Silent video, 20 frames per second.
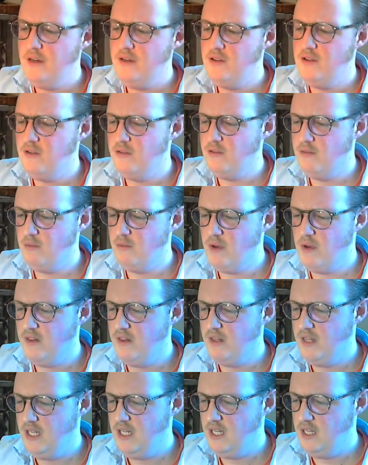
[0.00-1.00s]
don't know when
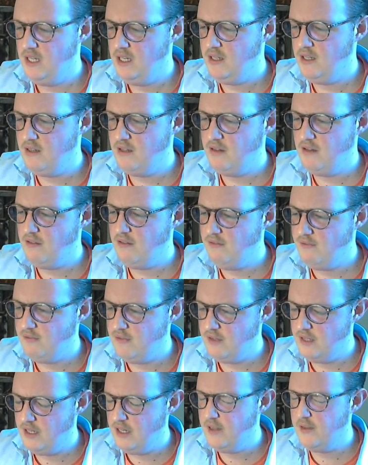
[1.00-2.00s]

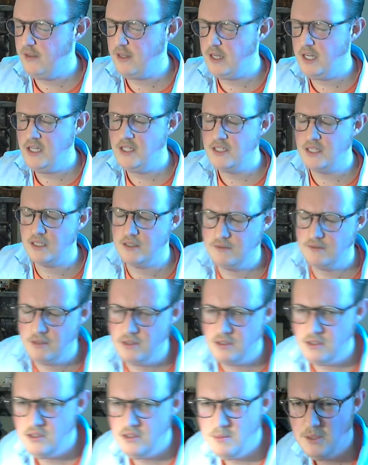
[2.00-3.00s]
the king size
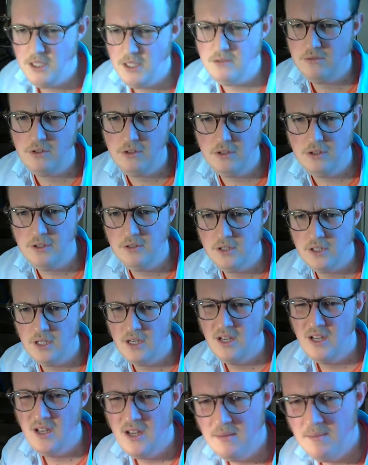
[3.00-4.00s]
version is being introduced,
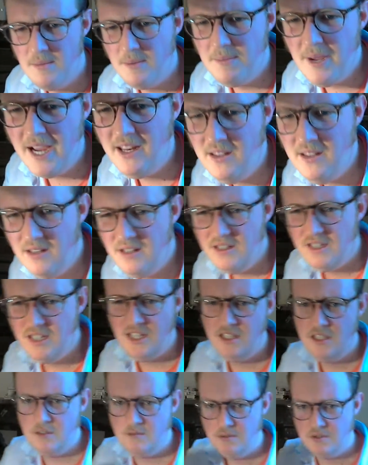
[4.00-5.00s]
but back in the
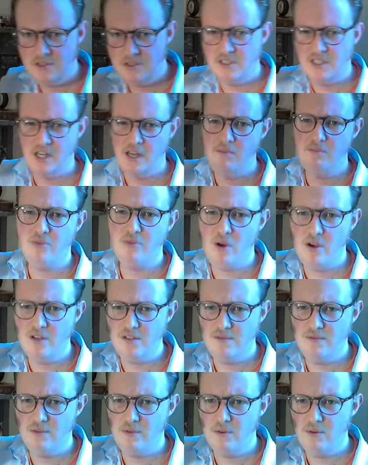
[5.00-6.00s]
days it was the same
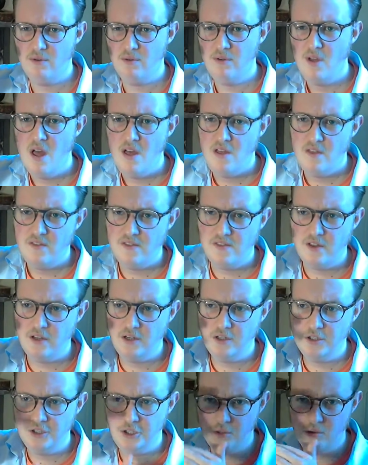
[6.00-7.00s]
price for
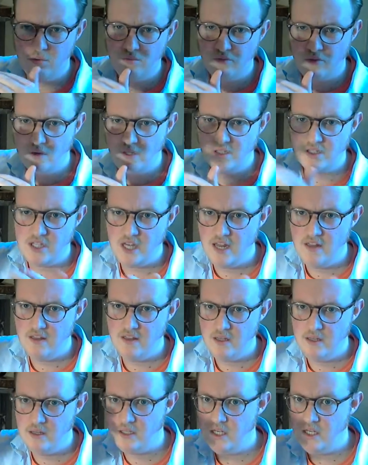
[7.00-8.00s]
the short ones and
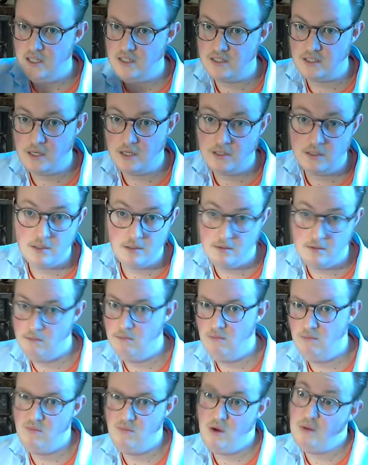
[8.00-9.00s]
the king size.
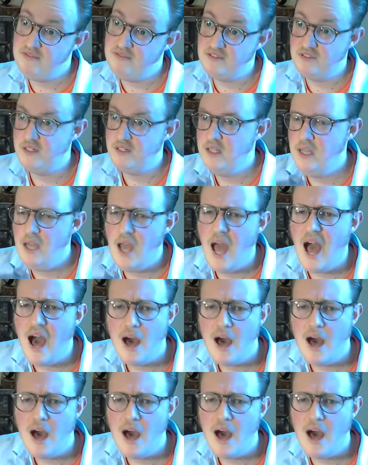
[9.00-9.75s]
So obviously,